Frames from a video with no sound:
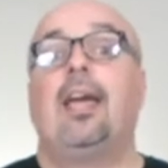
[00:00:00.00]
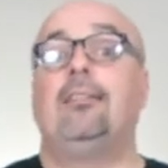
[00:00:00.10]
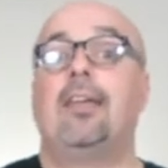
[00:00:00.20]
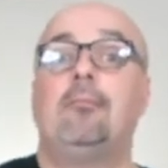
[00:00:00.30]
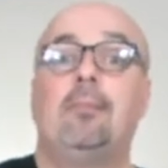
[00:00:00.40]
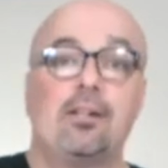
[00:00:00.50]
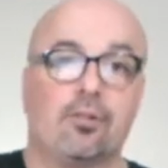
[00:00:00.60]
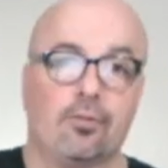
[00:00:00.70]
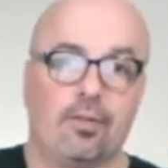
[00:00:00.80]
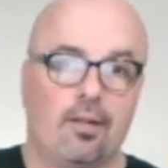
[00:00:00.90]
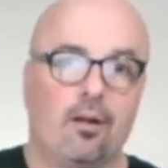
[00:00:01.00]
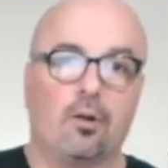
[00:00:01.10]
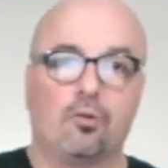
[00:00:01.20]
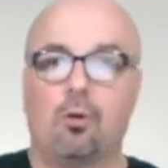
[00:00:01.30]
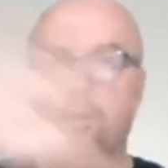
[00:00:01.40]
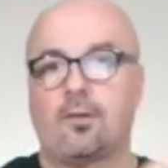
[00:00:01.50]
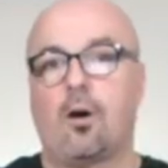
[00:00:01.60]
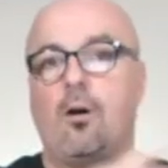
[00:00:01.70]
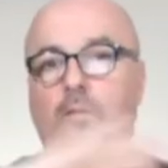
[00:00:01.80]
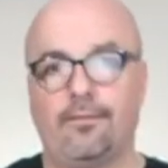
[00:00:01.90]
And they make sure that across
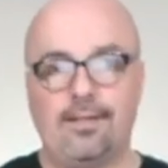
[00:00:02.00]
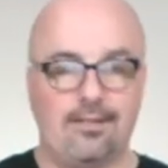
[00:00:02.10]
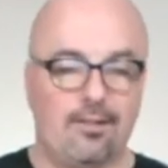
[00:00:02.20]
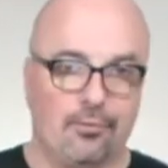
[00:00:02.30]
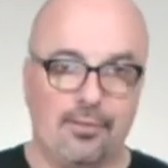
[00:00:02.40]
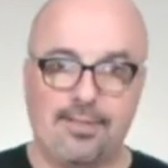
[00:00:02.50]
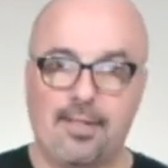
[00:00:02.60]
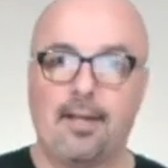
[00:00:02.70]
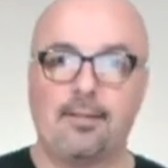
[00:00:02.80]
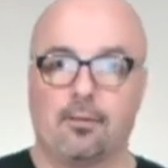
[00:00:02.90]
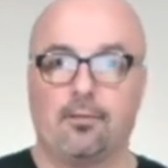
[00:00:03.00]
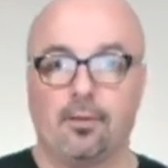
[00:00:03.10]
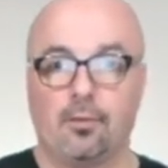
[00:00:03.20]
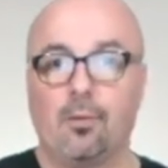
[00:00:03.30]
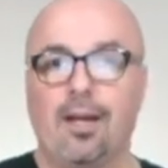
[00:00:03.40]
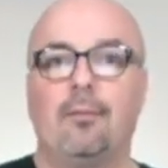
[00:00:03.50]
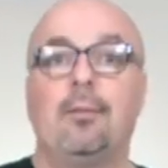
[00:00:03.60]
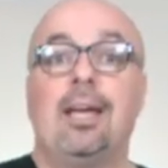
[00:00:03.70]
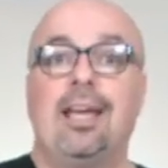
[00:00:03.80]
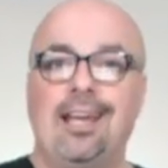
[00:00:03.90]
all of these different sites on the web,
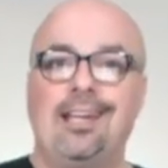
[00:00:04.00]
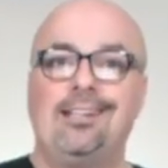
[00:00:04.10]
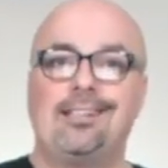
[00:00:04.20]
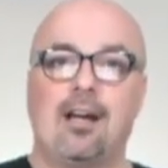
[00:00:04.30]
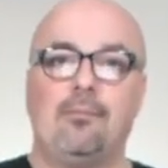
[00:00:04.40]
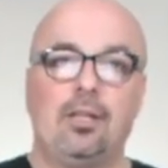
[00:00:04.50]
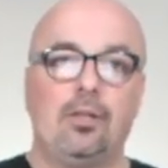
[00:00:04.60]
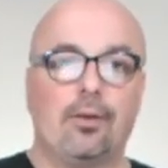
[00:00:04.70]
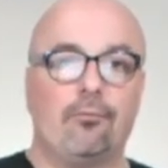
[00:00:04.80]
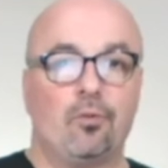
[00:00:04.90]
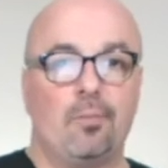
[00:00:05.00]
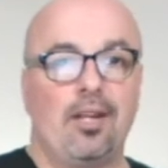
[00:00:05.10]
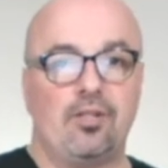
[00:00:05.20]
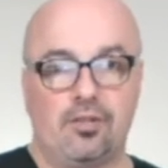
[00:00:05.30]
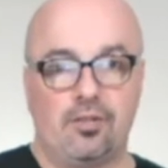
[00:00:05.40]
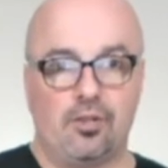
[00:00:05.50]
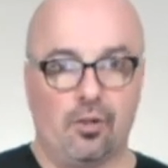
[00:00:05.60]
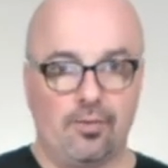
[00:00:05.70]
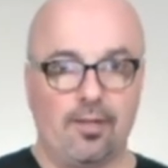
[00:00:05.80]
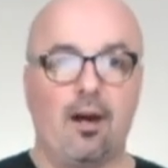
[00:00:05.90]
anytime that your information
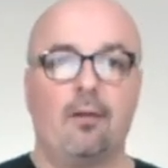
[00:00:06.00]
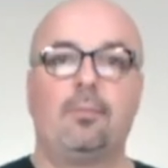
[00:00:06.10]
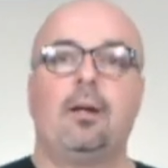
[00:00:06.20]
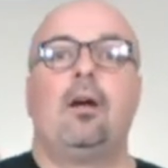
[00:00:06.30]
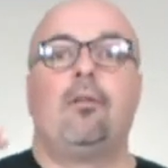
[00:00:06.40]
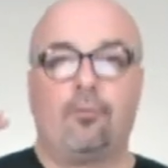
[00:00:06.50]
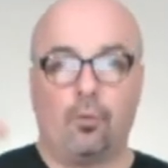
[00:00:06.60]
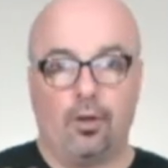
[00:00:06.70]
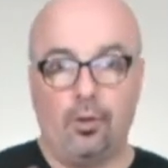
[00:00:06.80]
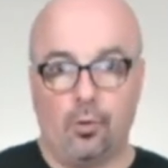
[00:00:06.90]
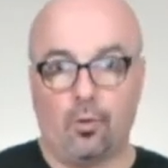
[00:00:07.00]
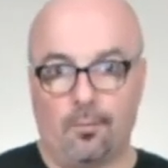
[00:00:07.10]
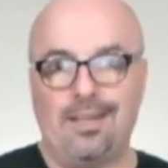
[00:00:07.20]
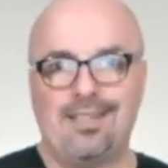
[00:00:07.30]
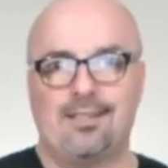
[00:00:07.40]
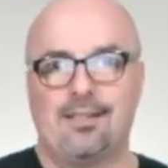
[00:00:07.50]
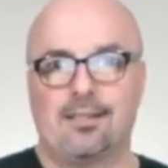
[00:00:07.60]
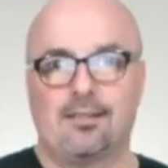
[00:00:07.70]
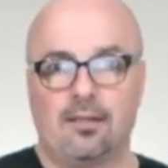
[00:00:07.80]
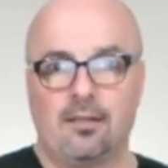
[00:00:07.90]
shows up for your
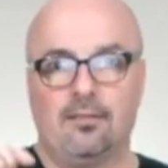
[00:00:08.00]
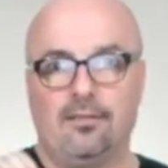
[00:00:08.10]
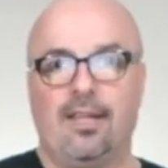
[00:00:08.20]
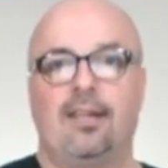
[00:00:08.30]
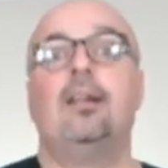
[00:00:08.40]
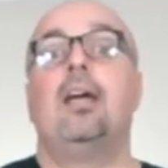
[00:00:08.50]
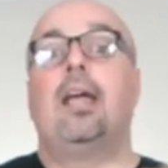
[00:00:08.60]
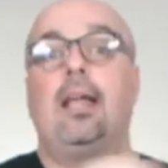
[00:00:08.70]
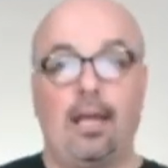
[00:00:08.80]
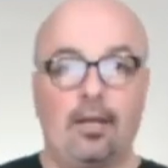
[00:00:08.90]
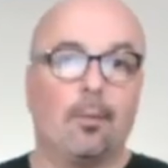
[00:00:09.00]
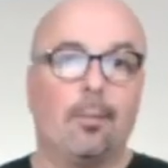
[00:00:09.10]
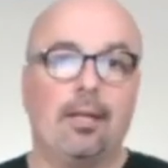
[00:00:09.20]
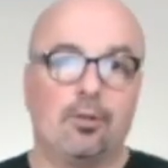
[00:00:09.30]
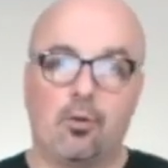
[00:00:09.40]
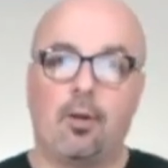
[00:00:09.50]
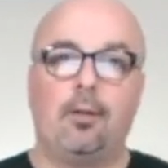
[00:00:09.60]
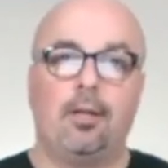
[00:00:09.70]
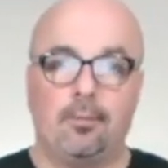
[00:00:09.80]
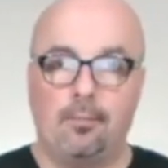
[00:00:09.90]
business, then it'll be
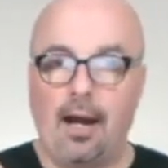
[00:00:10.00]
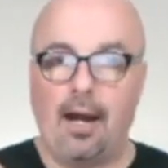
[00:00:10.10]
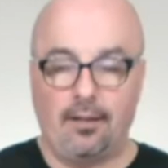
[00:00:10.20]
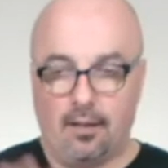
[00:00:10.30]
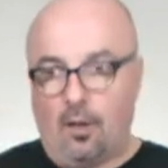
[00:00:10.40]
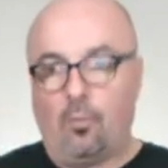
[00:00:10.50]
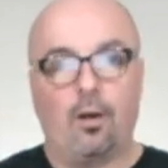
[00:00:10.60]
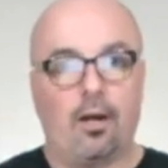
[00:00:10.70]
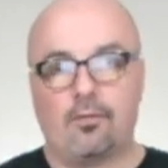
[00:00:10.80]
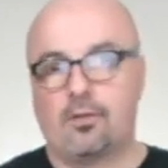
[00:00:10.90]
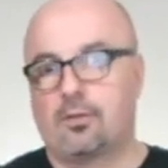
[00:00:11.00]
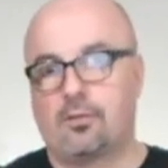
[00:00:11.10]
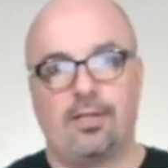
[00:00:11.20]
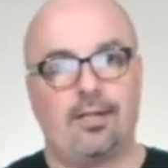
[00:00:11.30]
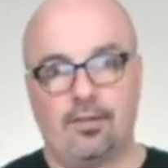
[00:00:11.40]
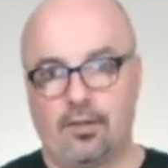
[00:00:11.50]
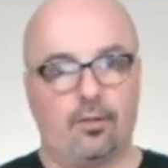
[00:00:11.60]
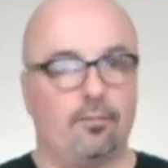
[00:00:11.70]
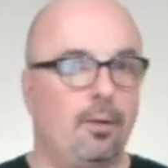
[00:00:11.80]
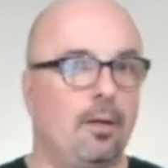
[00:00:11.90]
attributed by whatever search engine
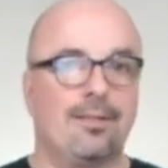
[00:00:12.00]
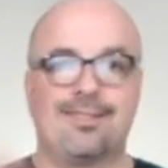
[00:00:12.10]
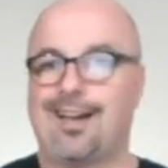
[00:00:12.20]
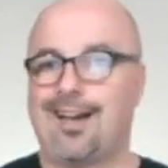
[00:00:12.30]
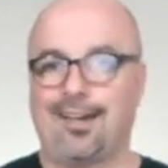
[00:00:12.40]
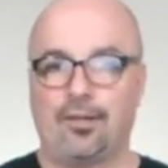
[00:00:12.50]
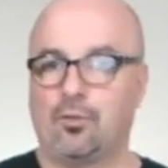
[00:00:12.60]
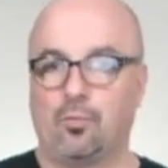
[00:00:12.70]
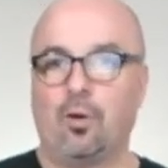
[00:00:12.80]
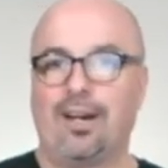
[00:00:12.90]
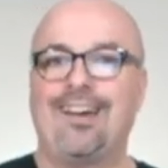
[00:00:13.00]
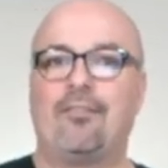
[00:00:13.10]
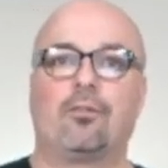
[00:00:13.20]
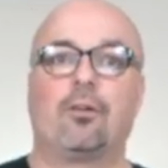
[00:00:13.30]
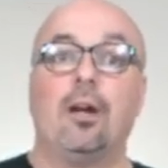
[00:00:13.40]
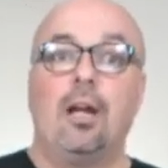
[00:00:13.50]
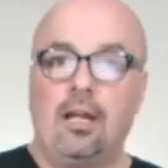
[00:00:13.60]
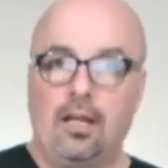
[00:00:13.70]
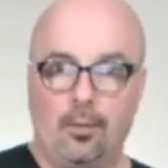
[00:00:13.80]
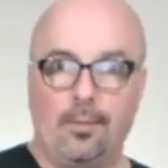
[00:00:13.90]
or site or whatever,
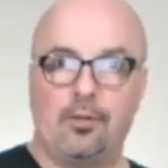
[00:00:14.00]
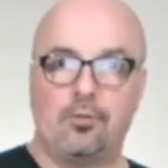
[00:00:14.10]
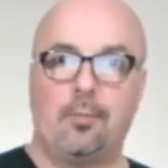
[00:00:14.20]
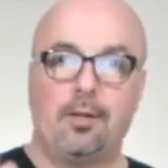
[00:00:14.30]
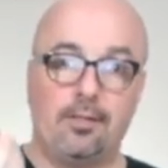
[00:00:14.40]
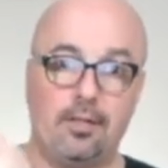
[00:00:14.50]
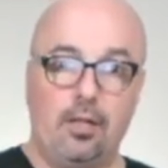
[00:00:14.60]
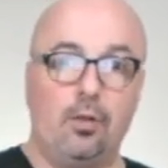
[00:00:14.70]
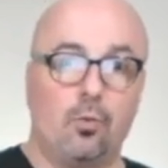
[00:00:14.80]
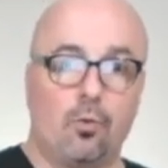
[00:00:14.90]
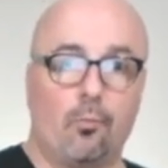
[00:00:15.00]
it'll be attributed to your